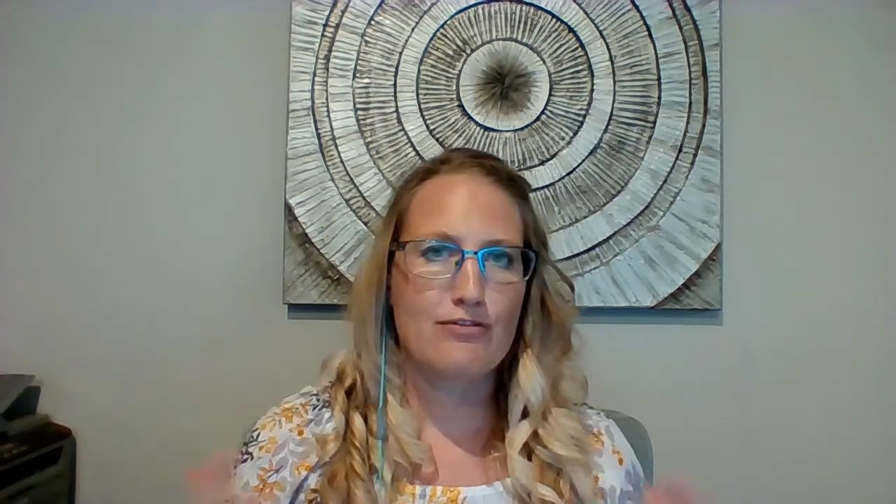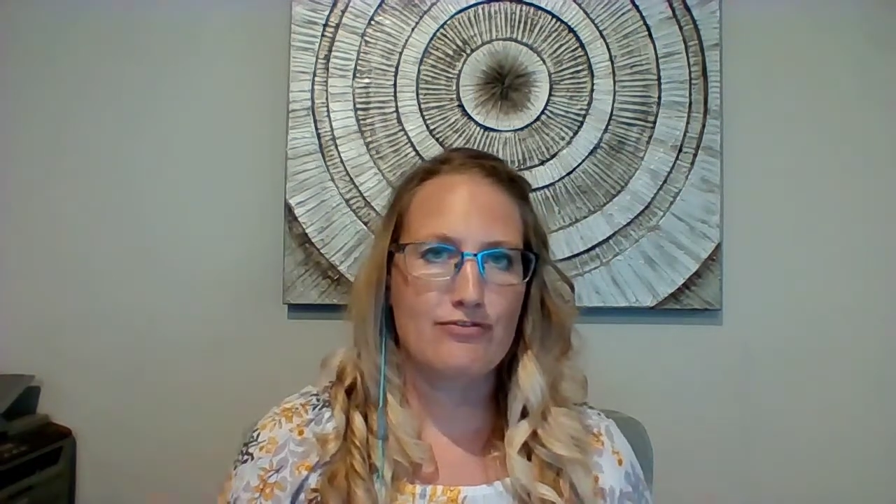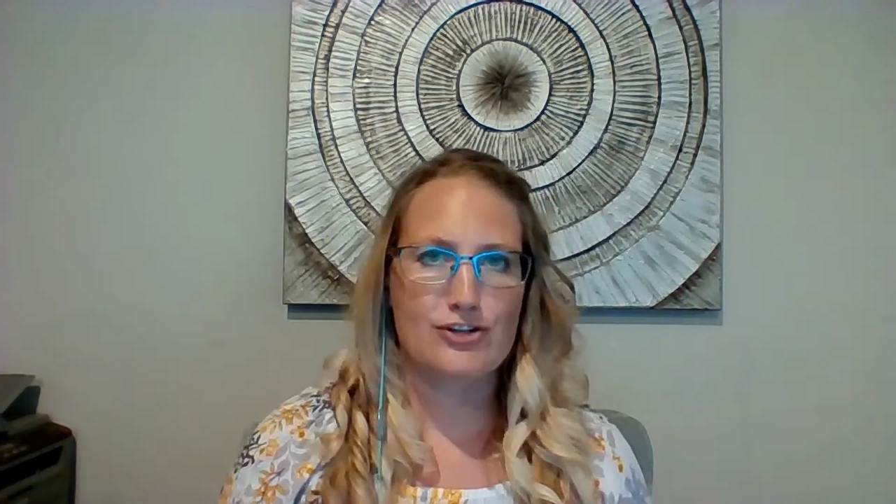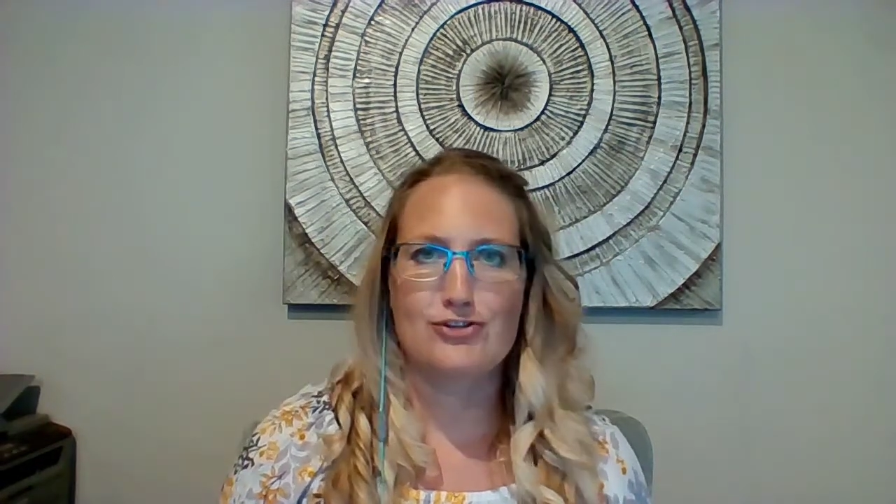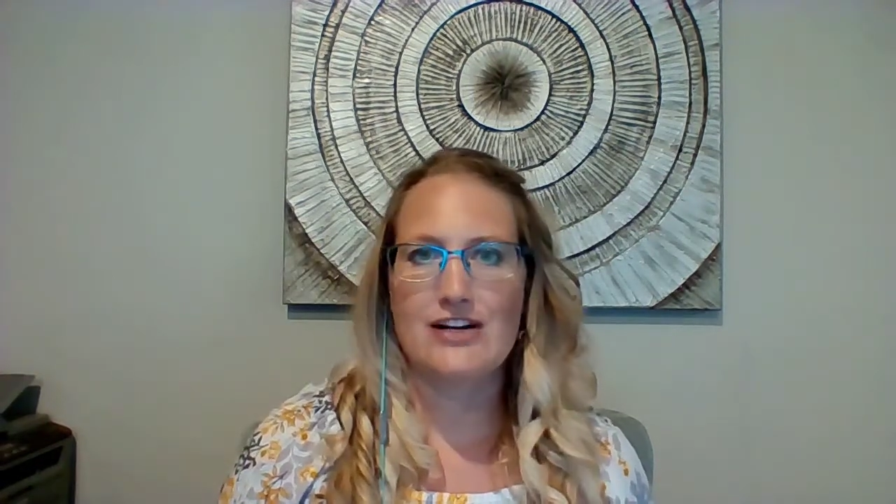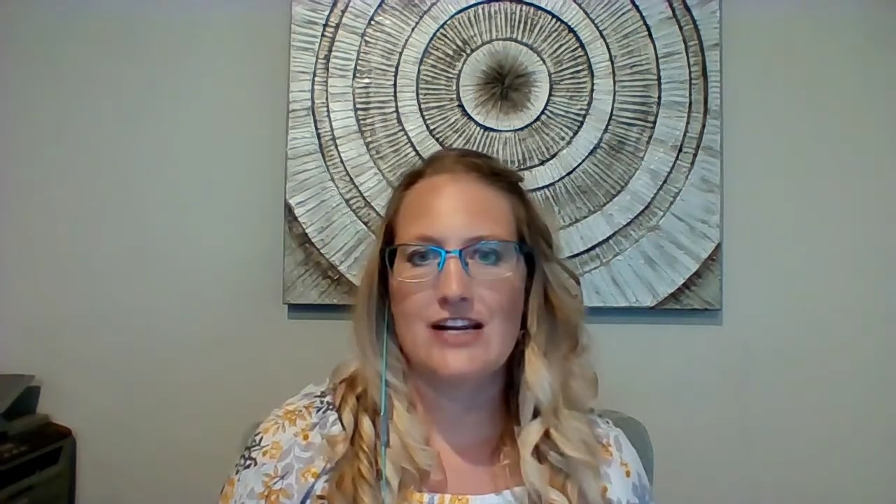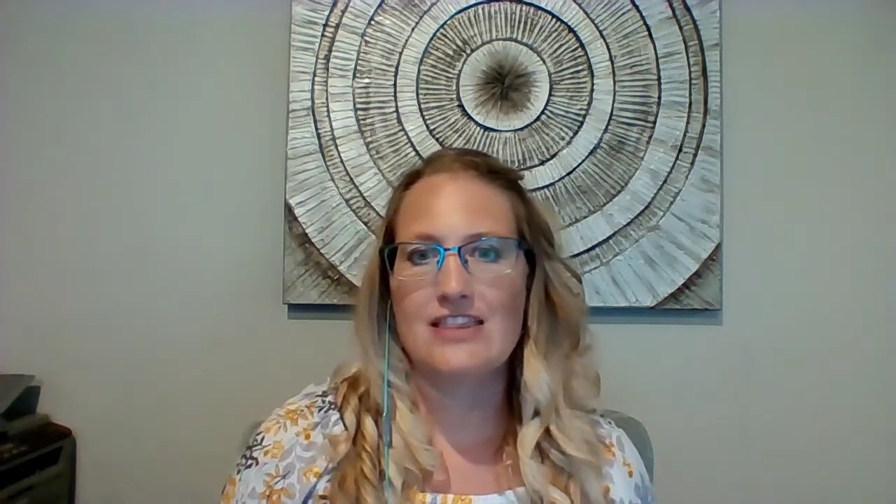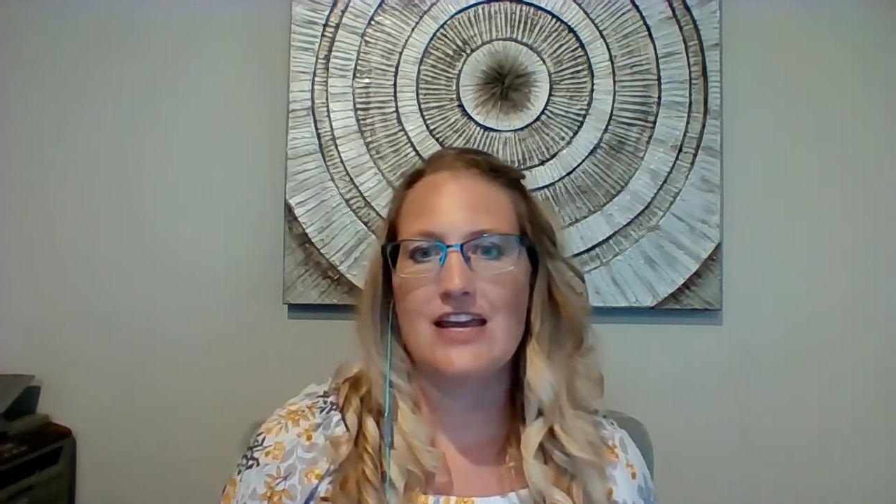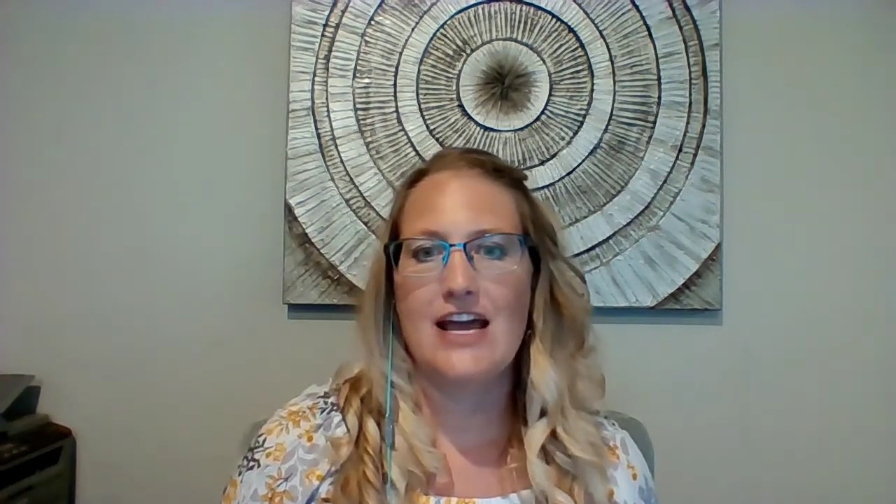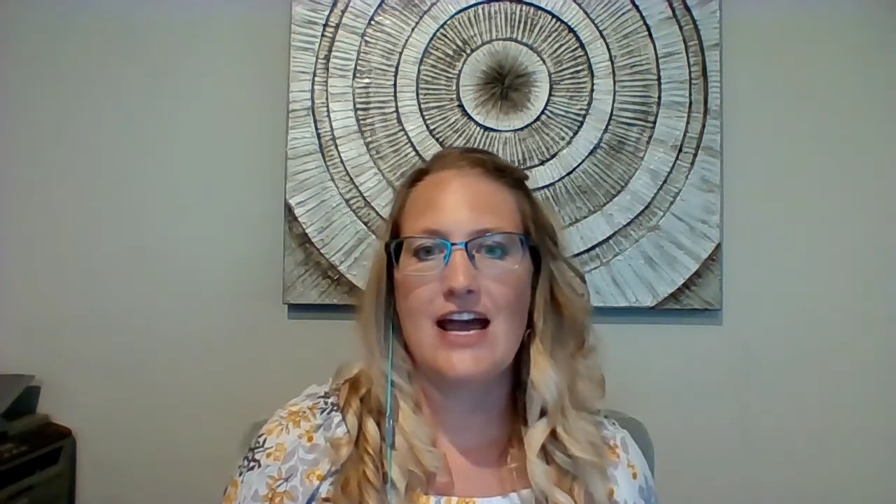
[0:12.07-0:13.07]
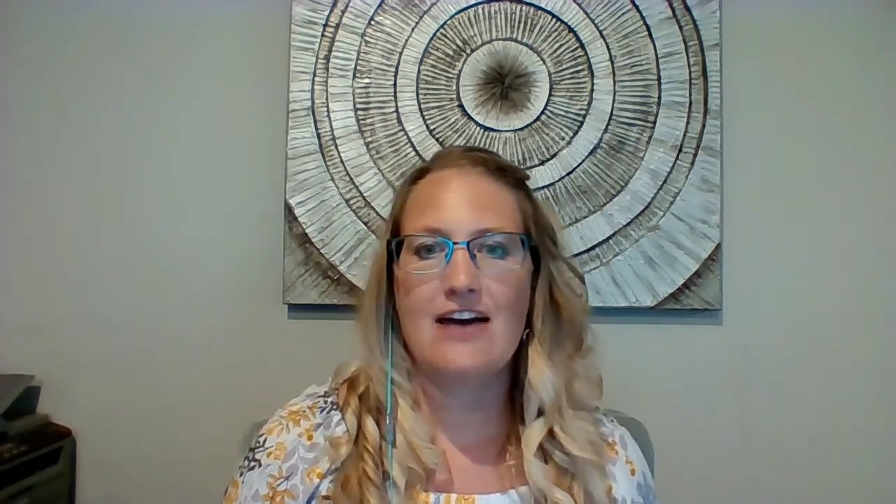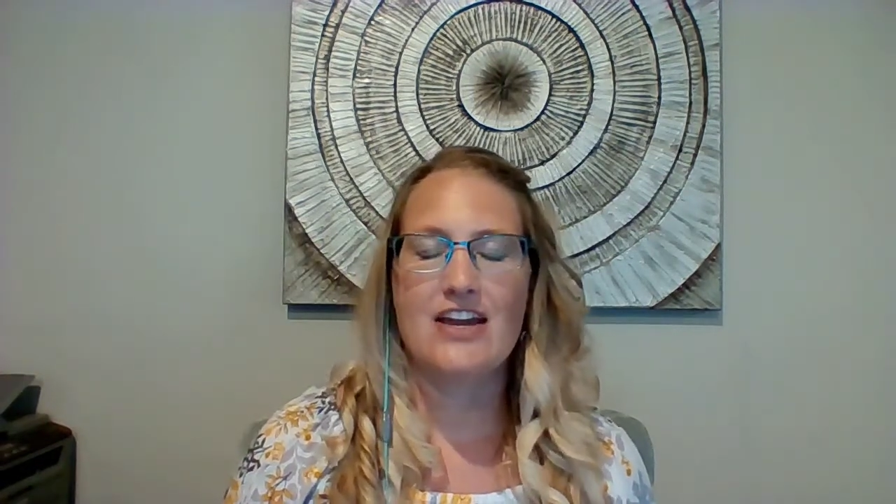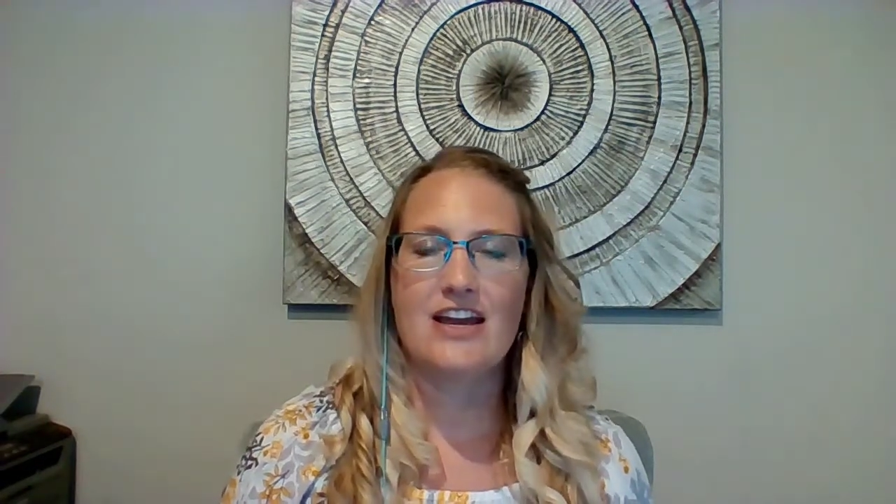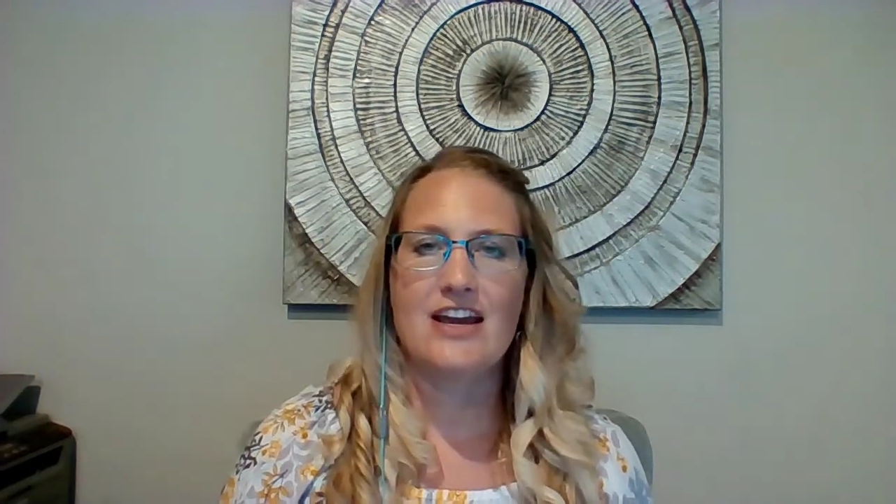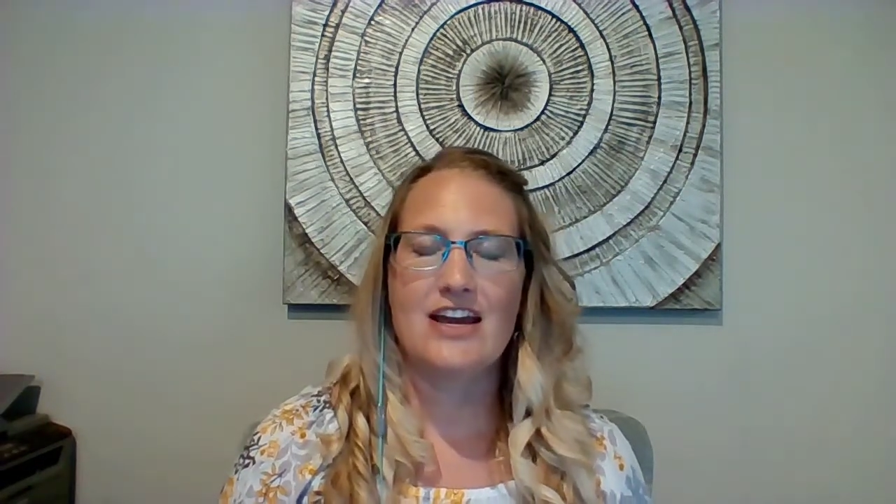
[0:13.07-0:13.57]
frustrating than
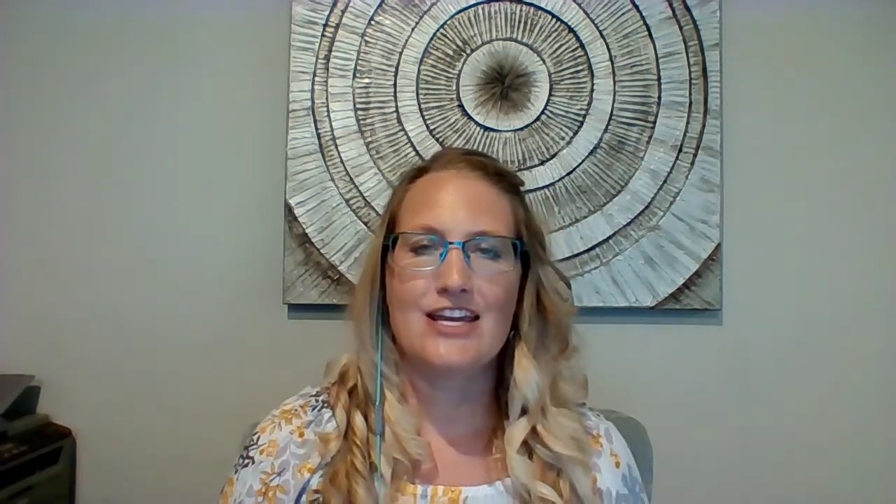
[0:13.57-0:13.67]
having